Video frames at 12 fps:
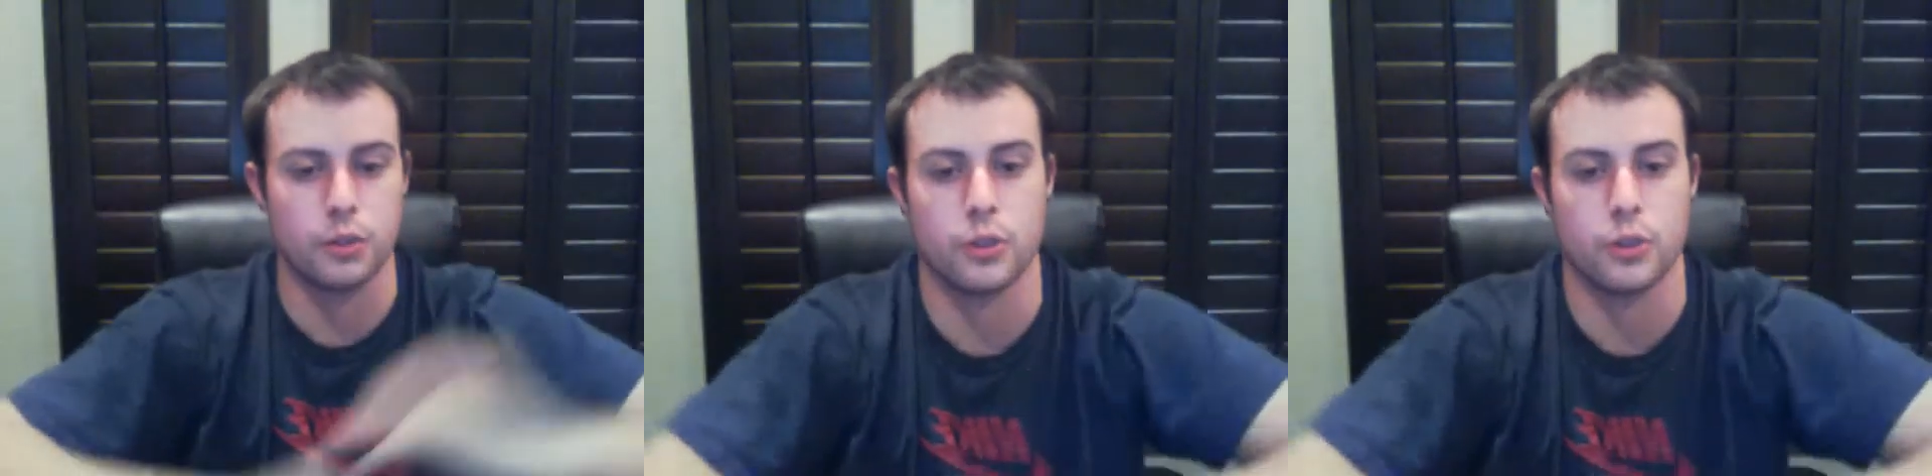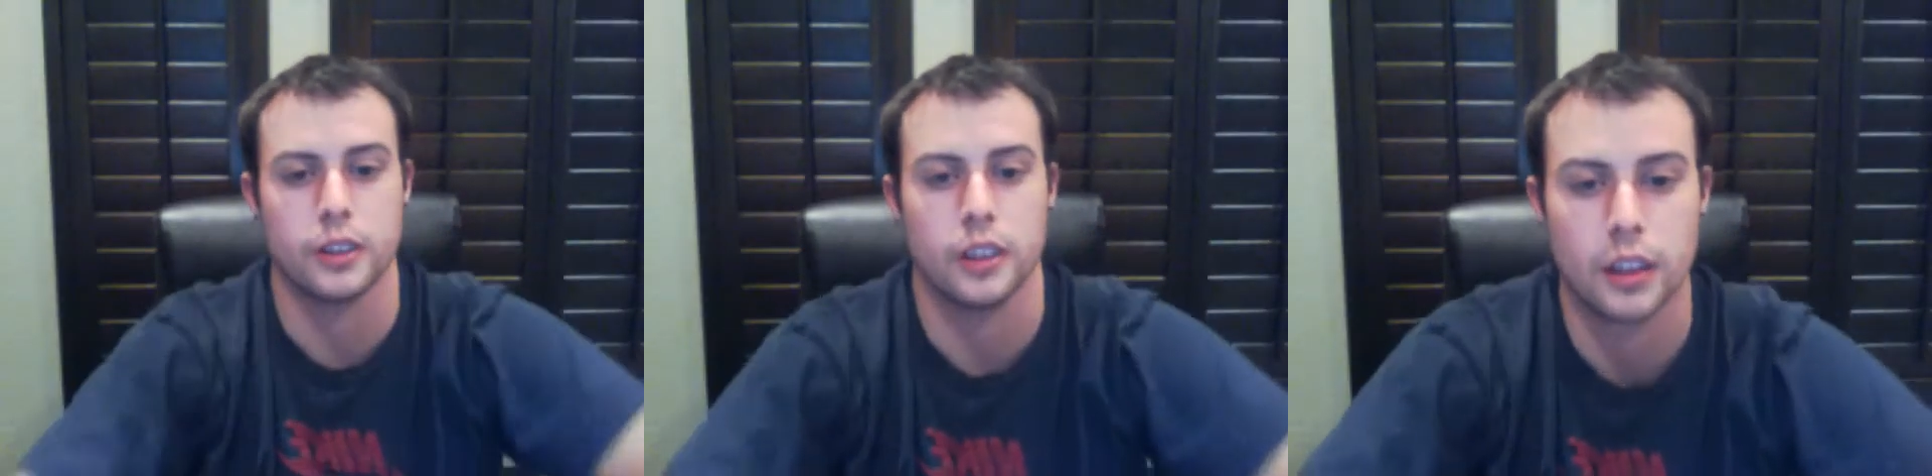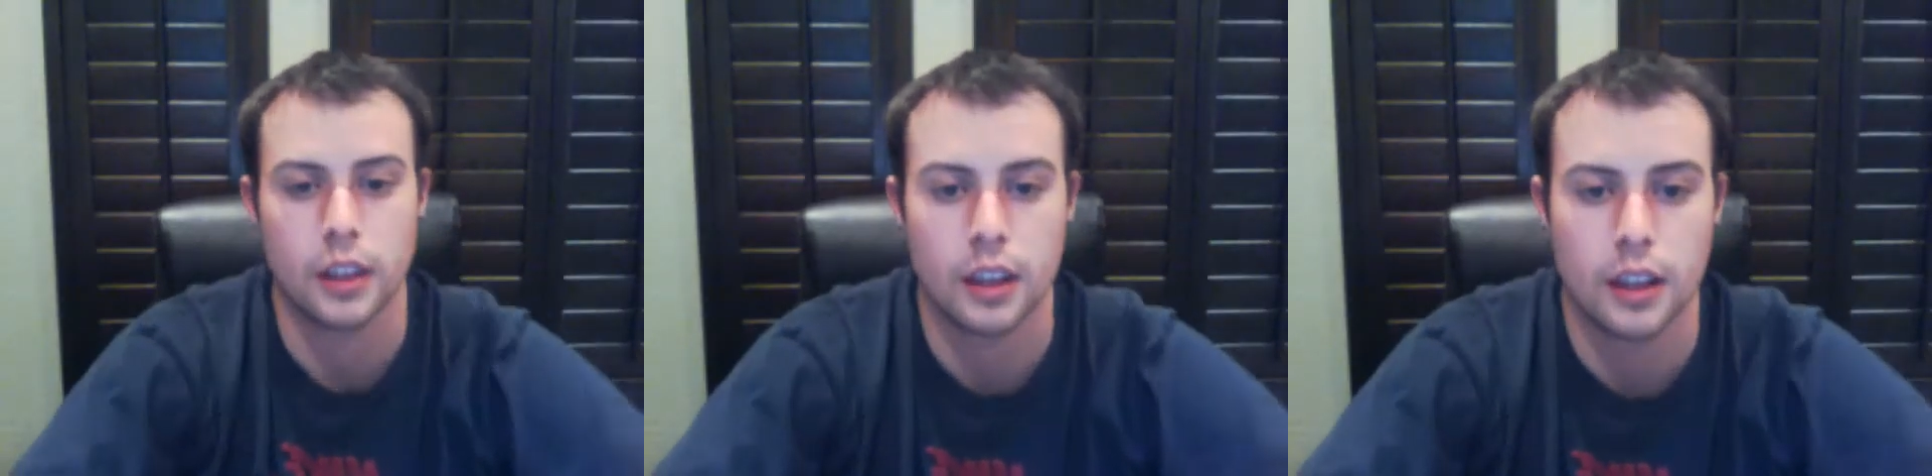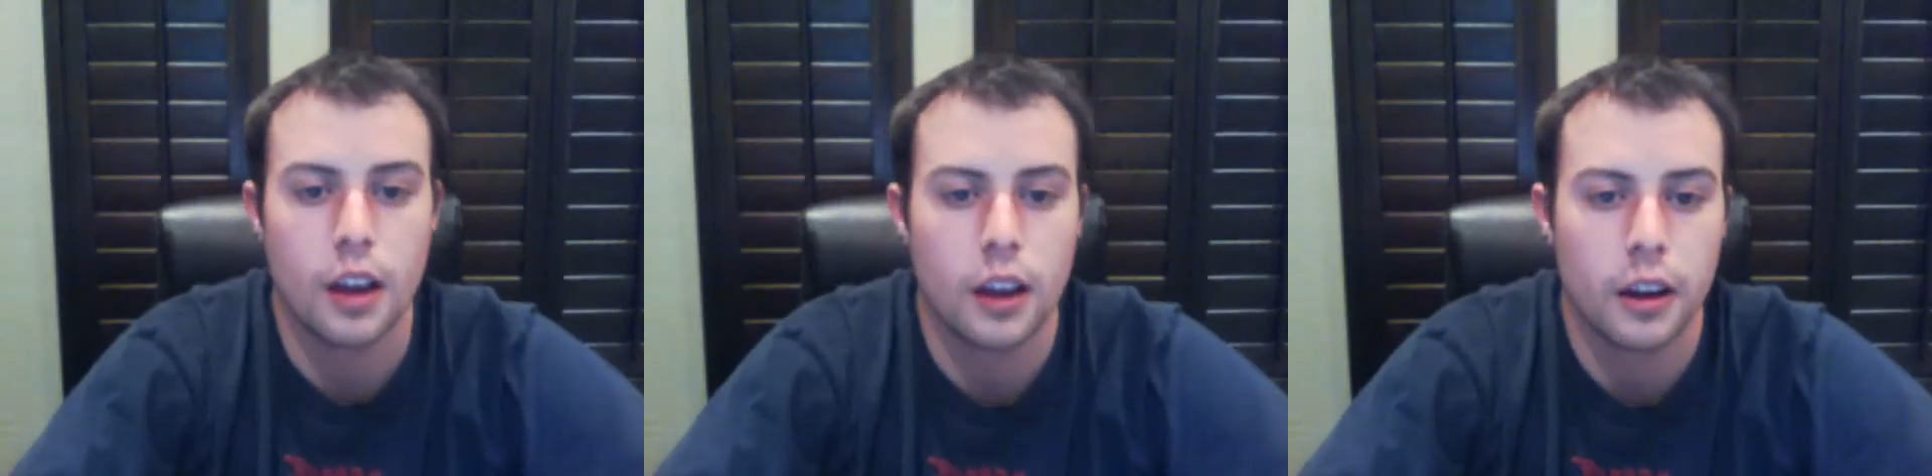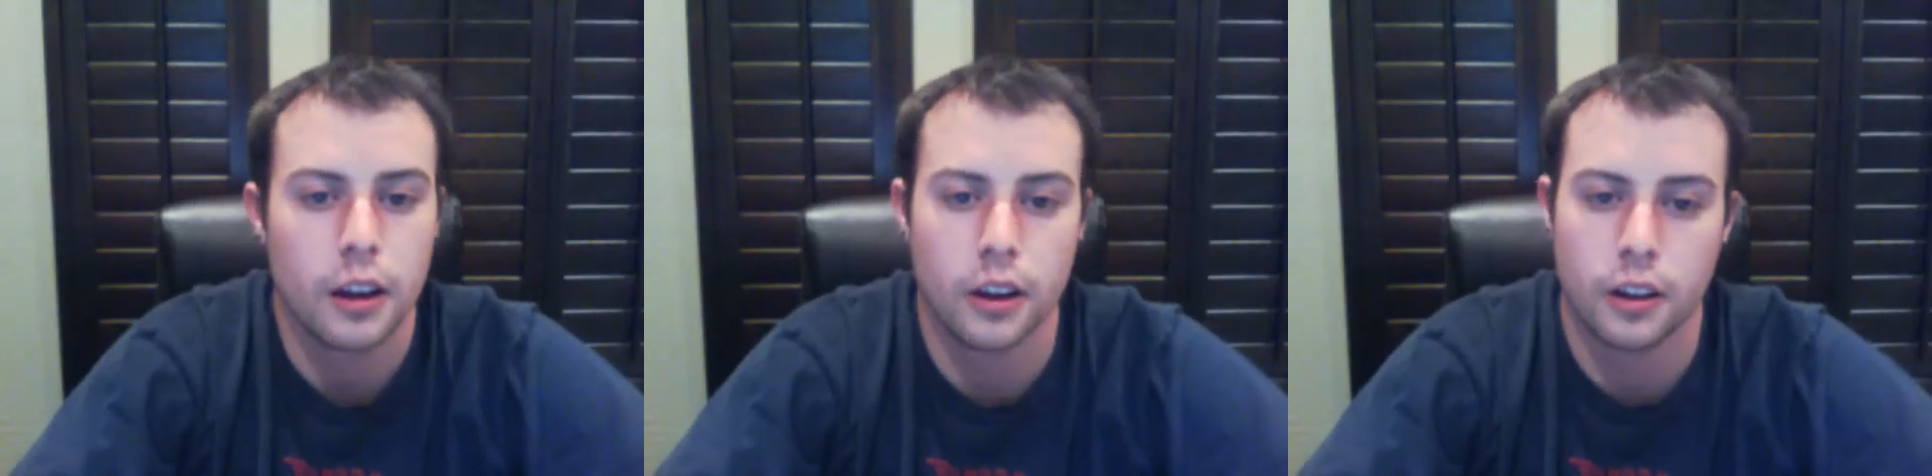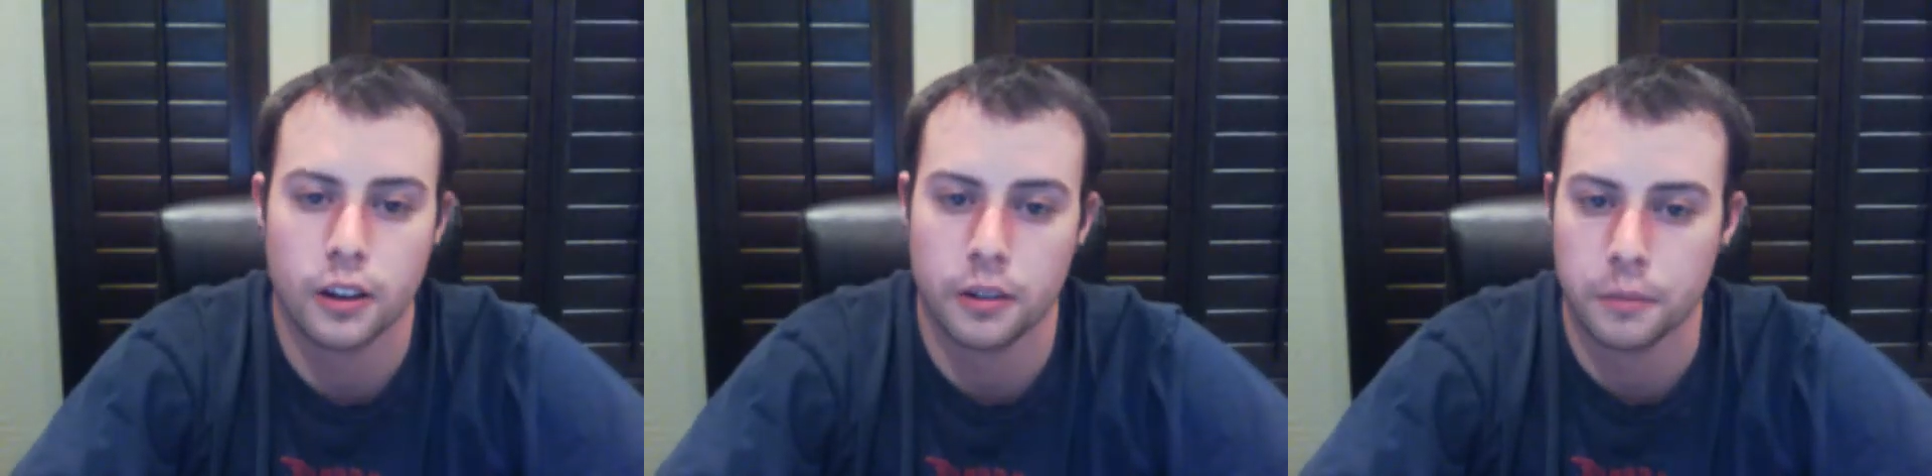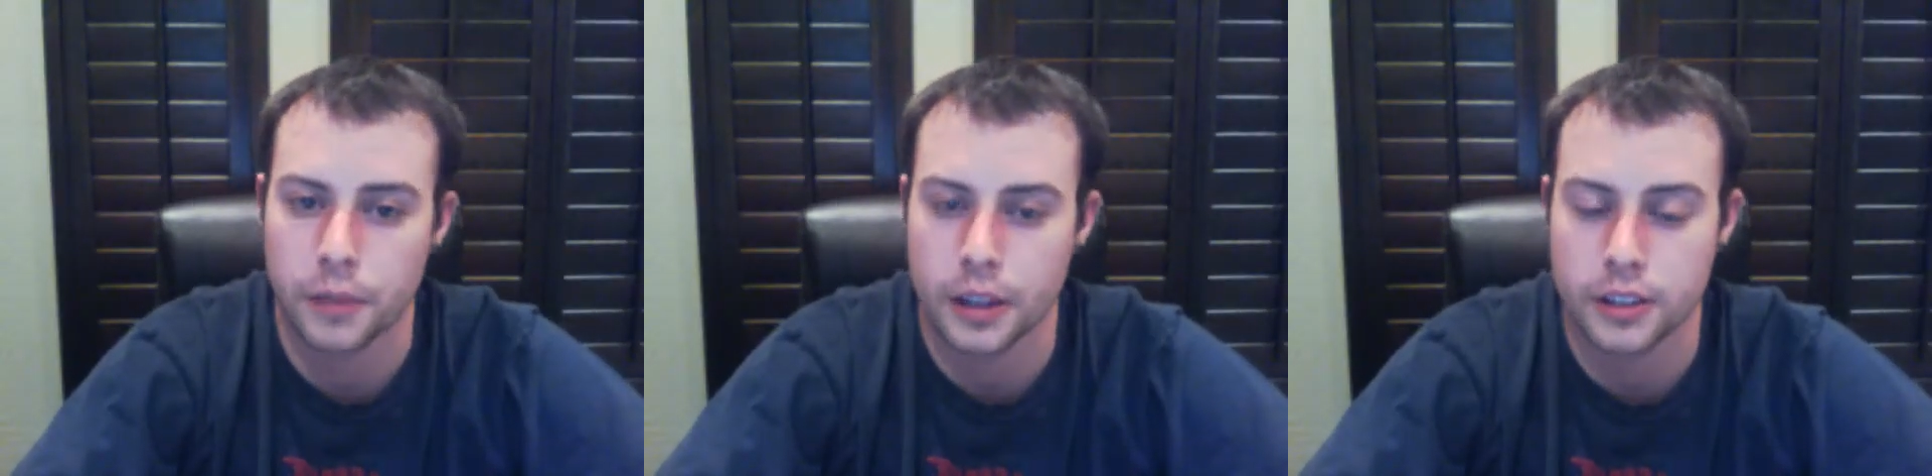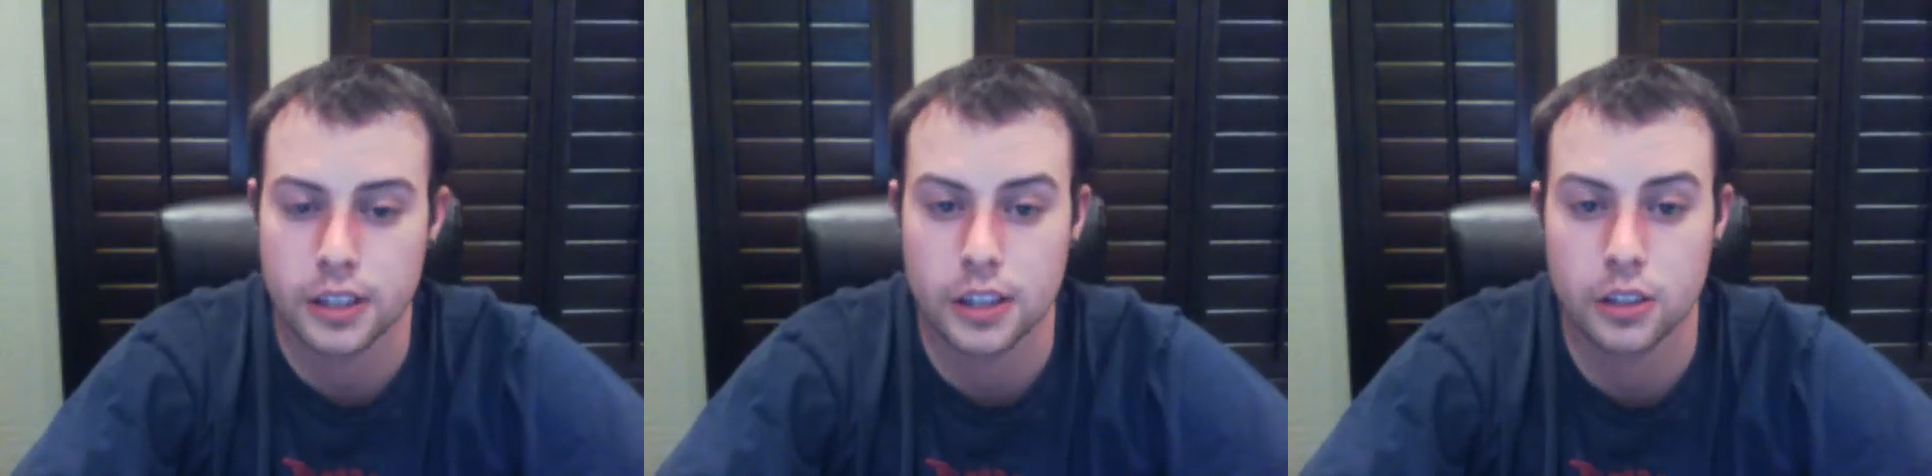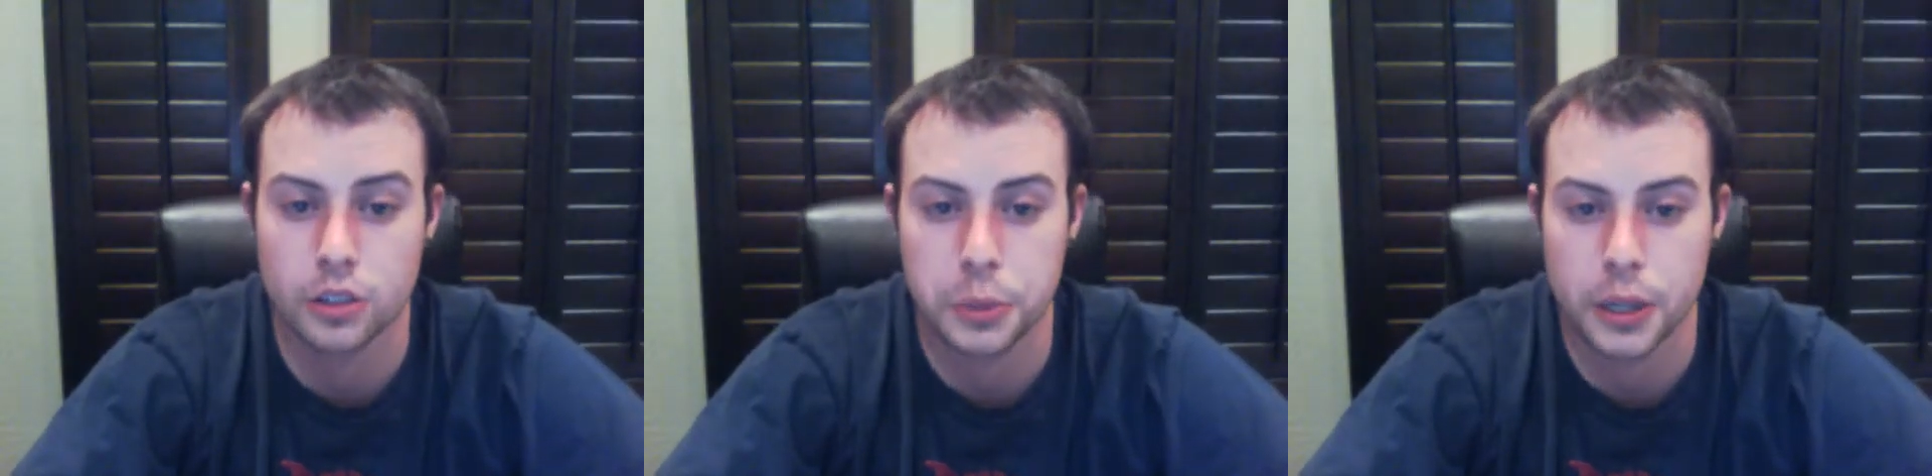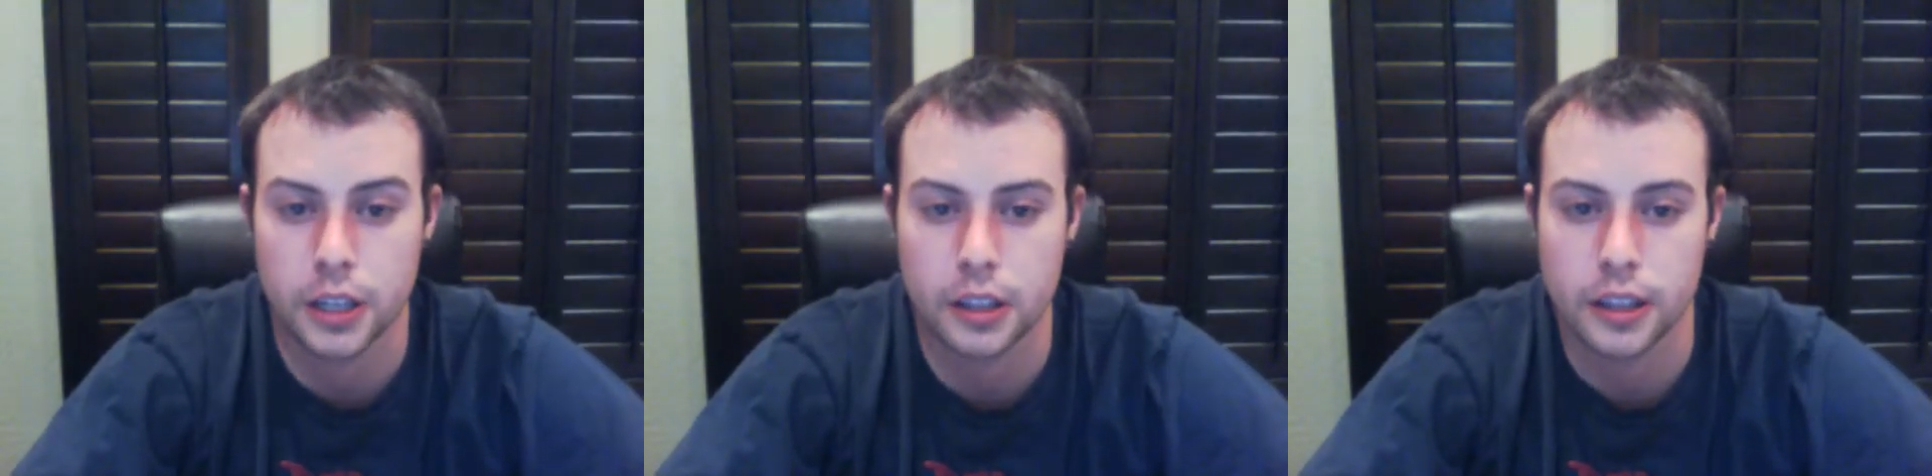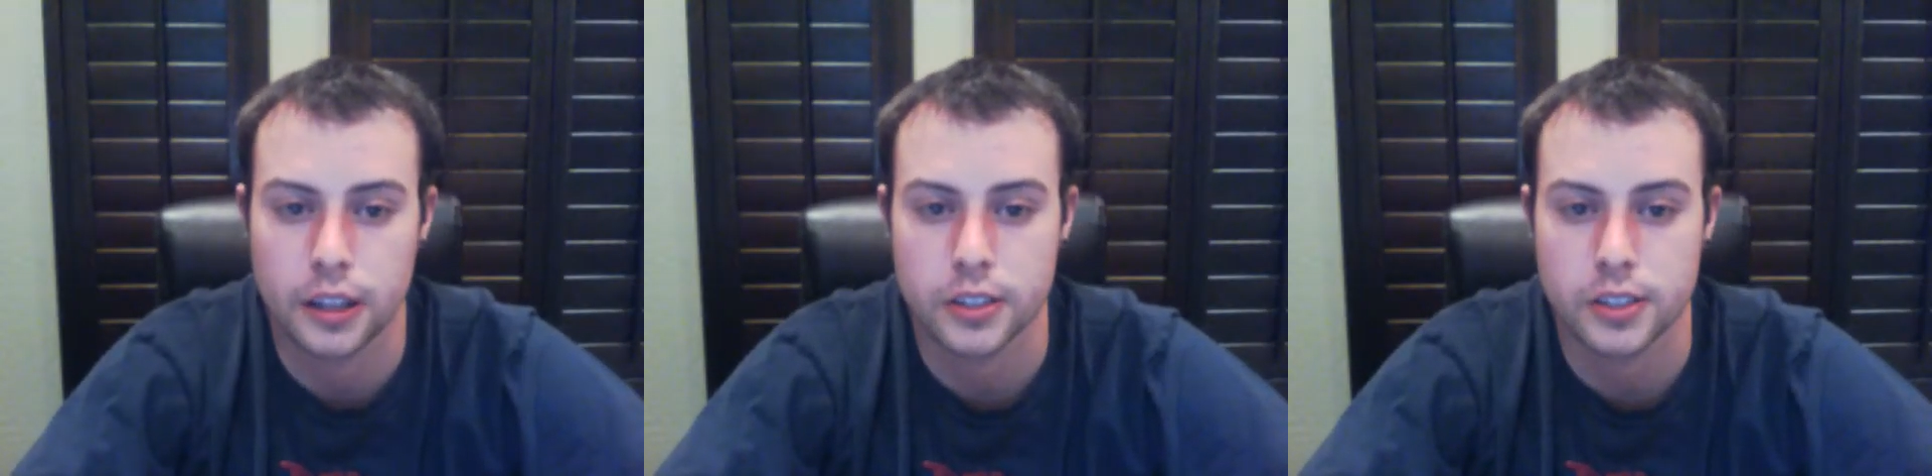want. It's healed pretty nice,